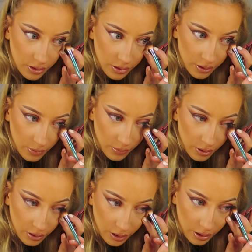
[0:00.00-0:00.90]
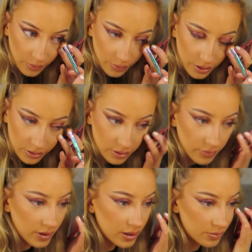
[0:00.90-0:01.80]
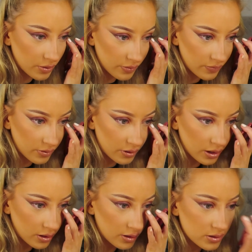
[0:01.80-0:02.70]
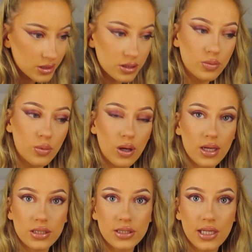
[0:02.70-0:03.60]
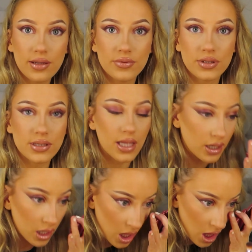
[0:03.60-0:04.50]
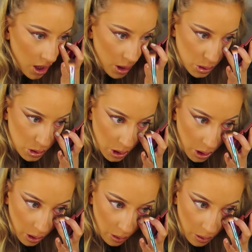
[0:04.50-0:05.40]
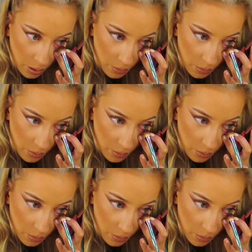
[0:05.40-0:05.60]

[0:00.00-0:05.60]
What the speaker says: don't want to look like I've been punched in the face, but I feel like that's just what I achieved just then too.